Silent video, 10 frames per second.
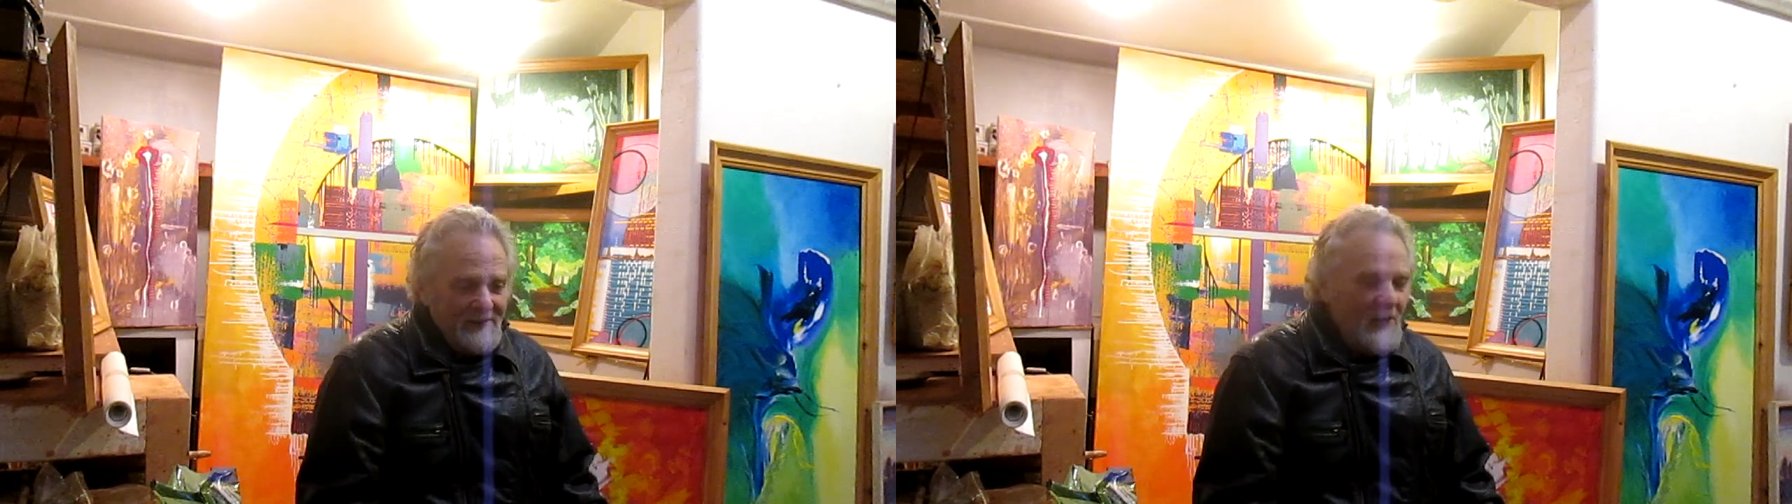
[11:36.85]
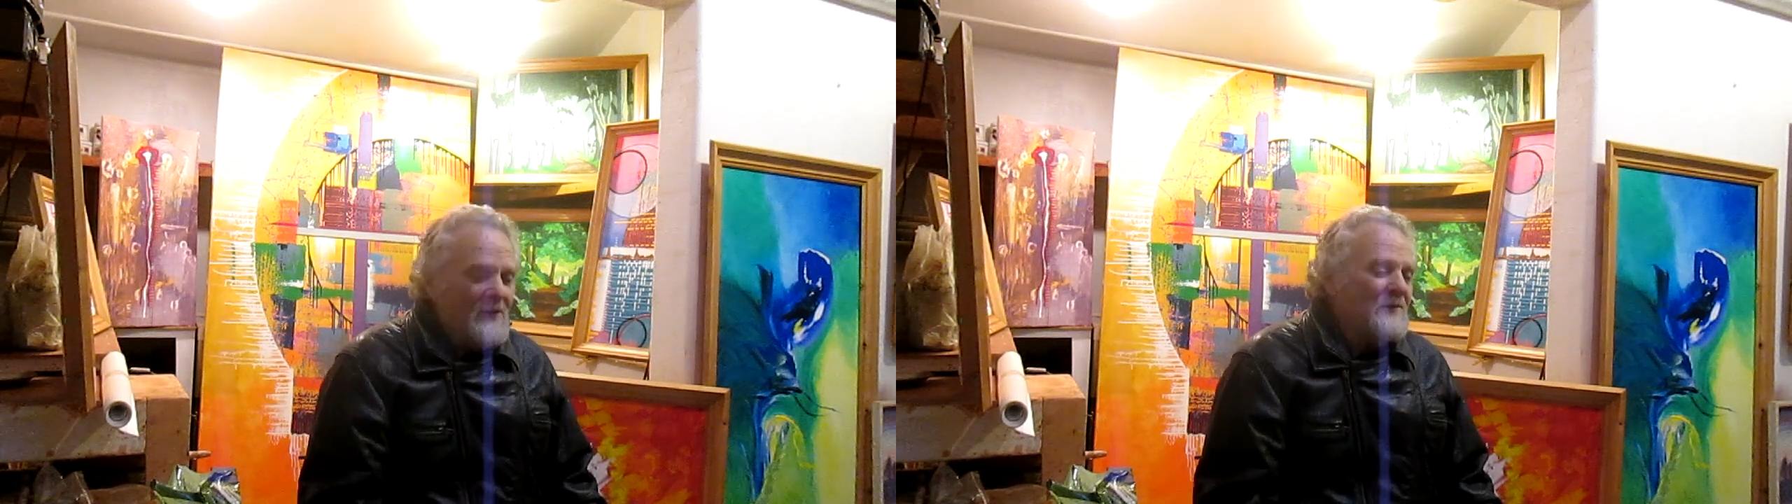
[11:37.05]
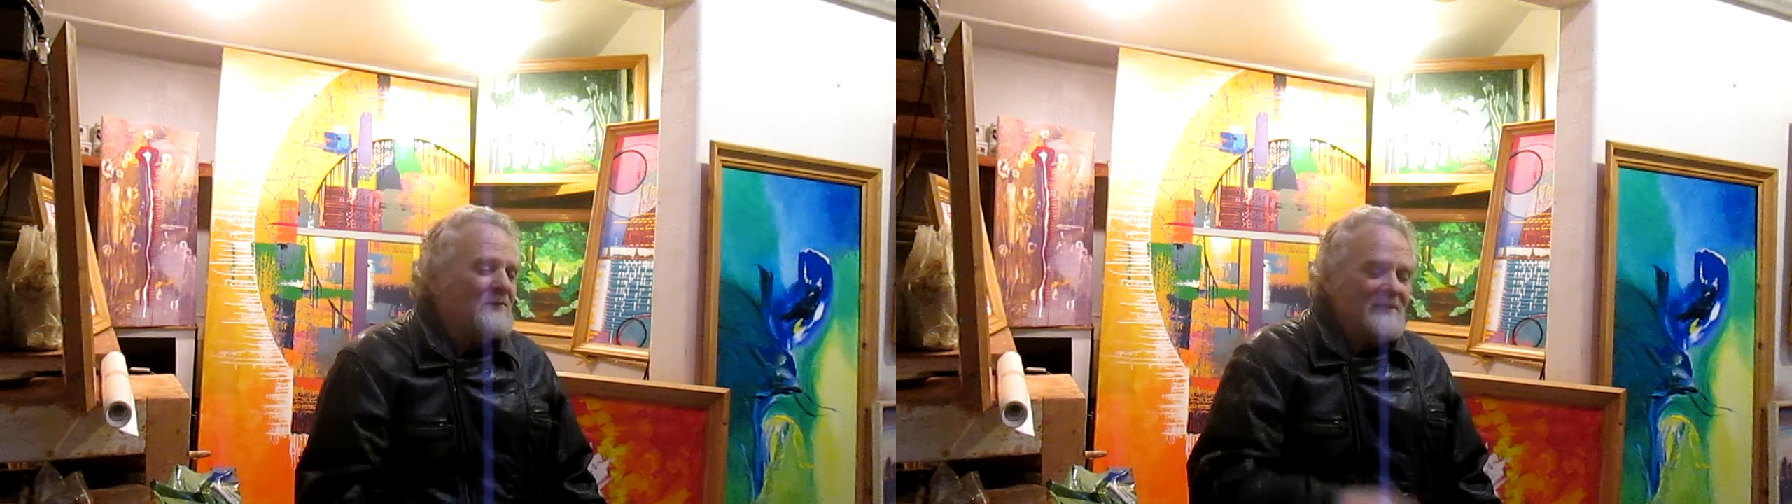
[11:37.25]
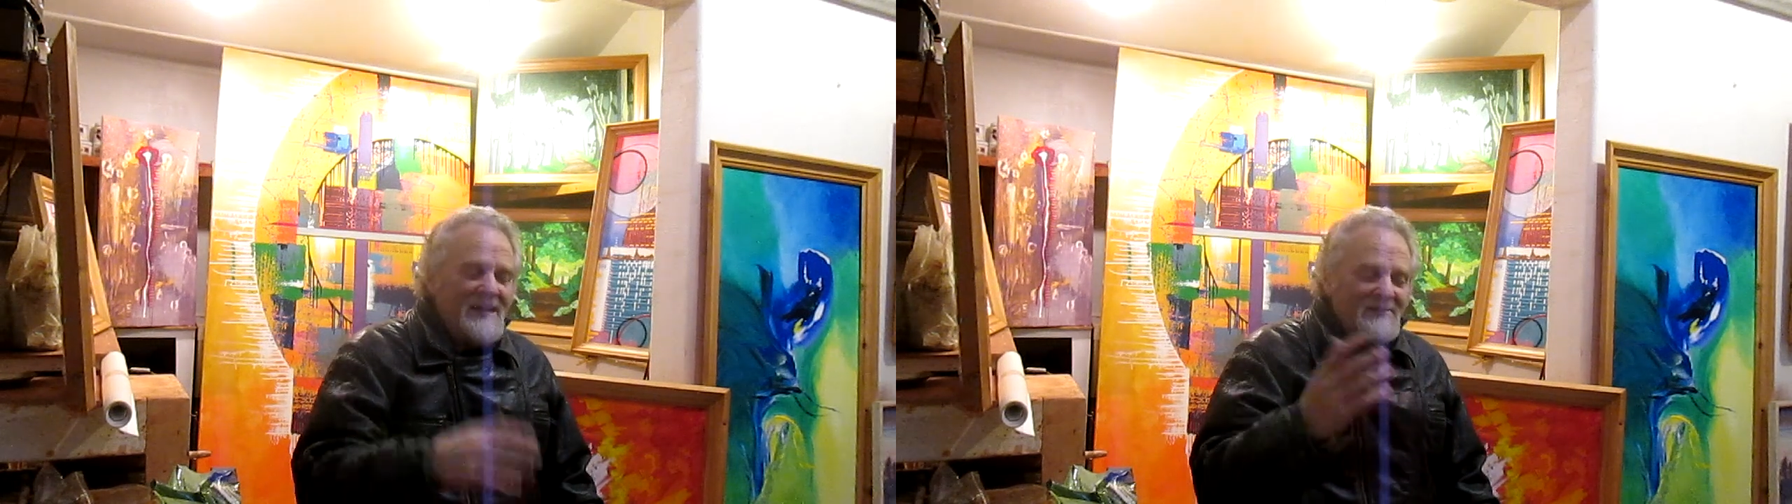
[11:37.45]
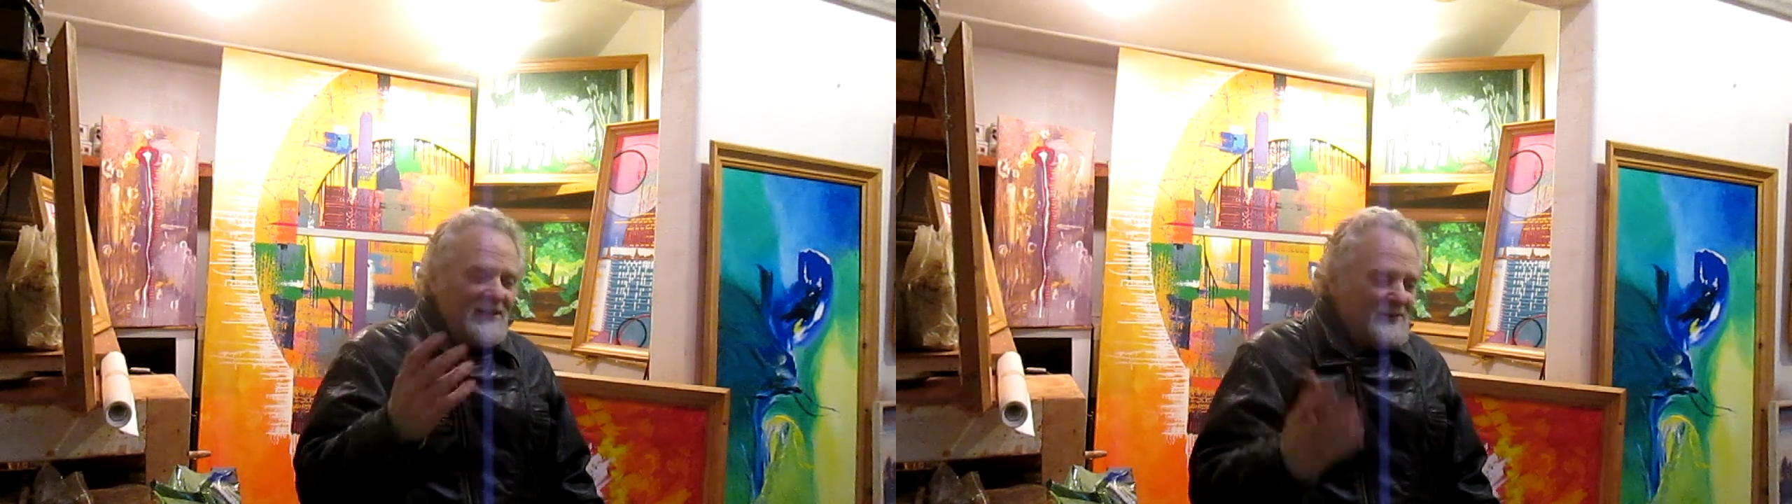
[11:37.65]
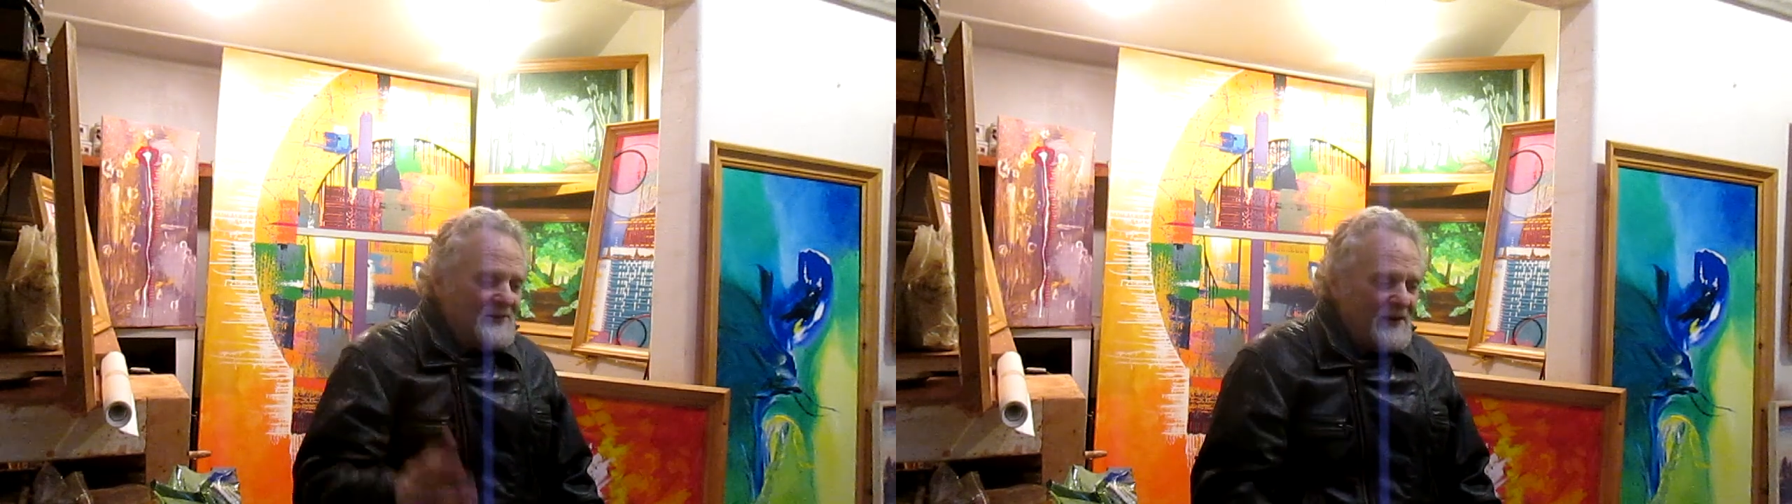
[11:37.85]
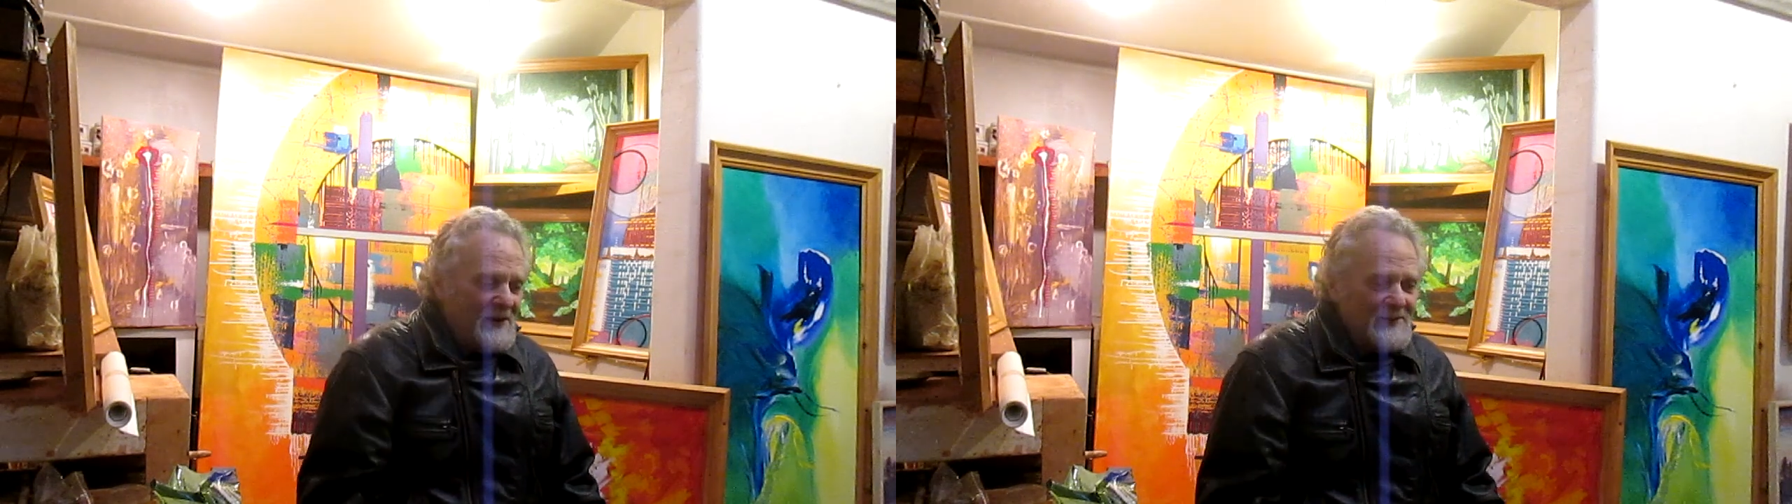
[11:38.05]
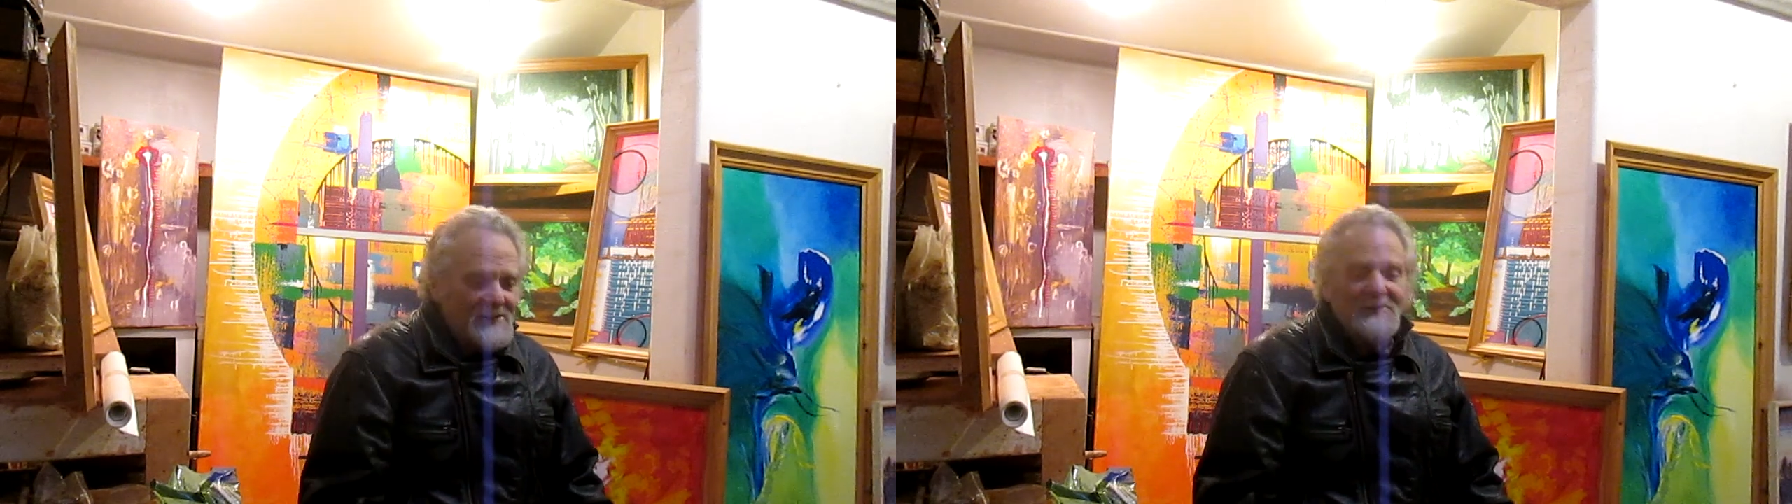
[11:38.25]
Oh man, the go
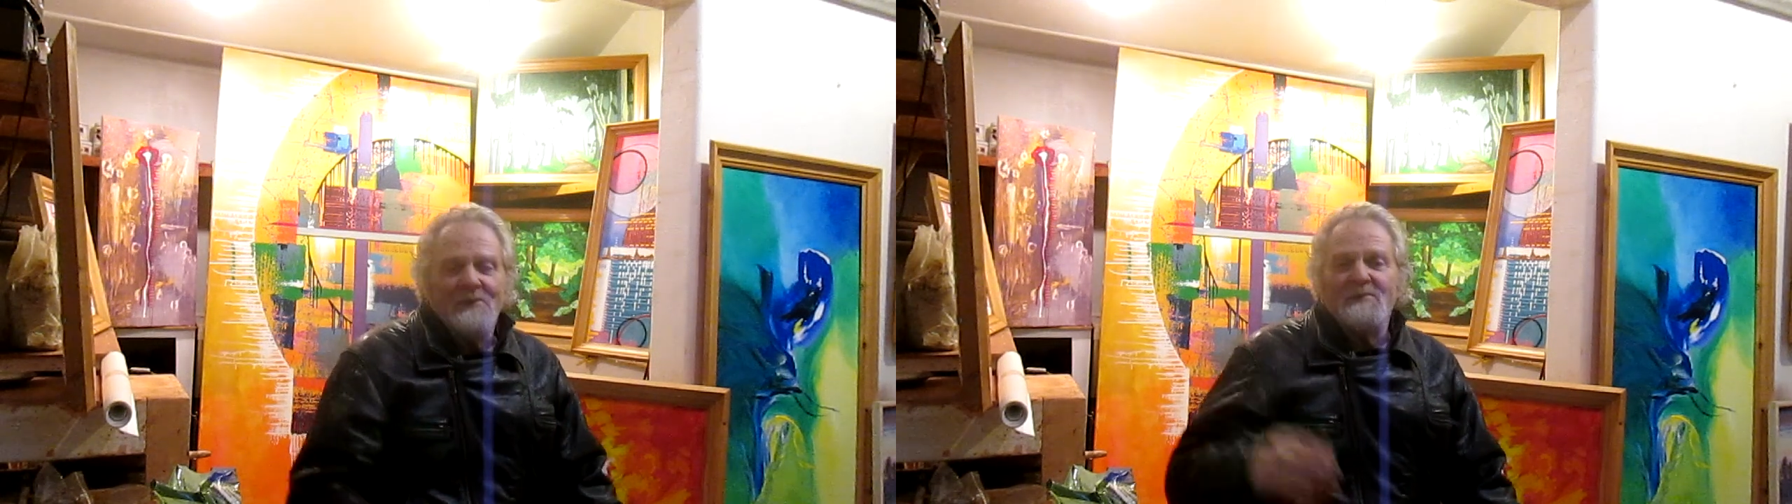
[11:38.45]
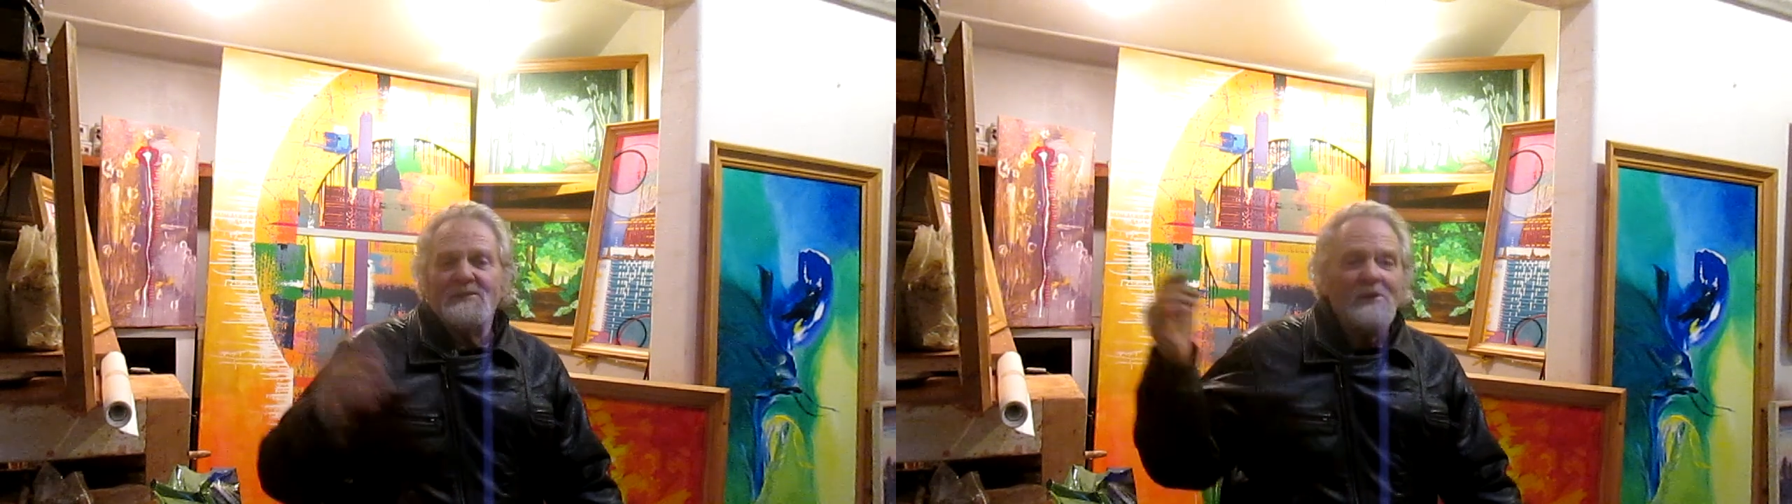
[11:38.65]
kart was cool.